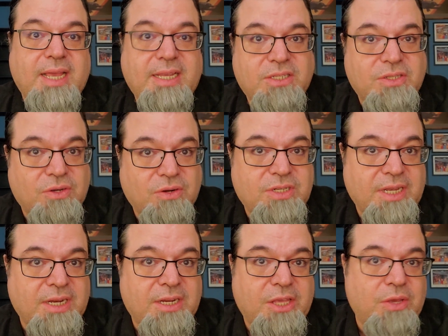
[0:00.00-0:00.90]
a surge
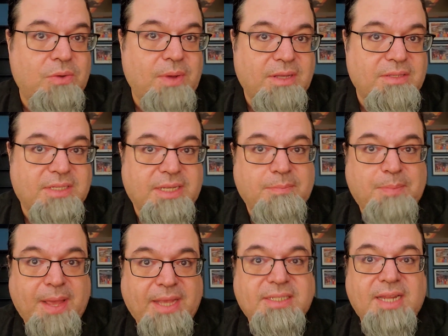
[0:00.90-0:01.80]
in QLC
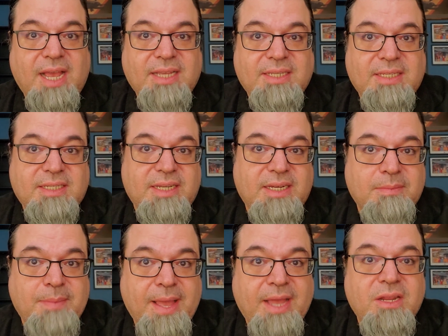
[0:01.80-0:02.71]
based SSD
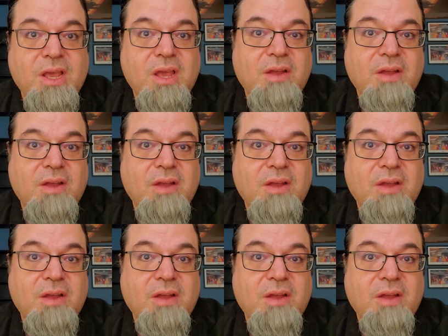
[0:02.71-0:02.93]
demand